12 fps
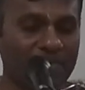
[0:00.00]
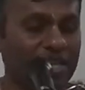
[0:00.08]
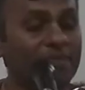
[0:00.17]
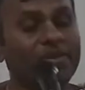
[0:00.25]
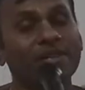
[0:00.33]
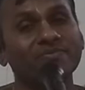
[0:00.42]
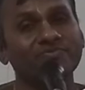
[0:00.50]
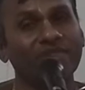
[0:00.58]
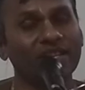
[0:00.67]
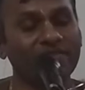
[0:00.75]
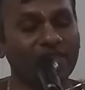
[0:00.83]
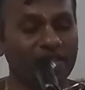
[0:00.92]
he becomes
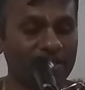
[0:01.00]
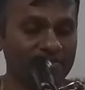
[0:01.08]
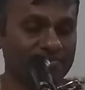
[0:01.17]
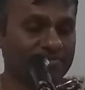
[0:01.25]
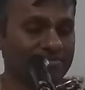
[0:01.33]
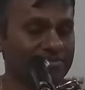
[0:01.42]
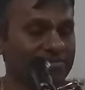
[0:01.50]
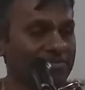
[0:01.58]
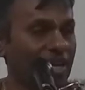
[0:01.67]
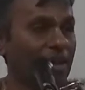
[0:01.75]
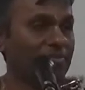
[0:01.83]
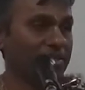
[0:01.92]
very, very
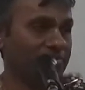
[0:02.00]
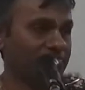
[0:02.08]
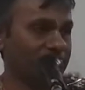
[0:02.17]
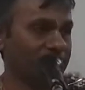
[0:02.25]
happy.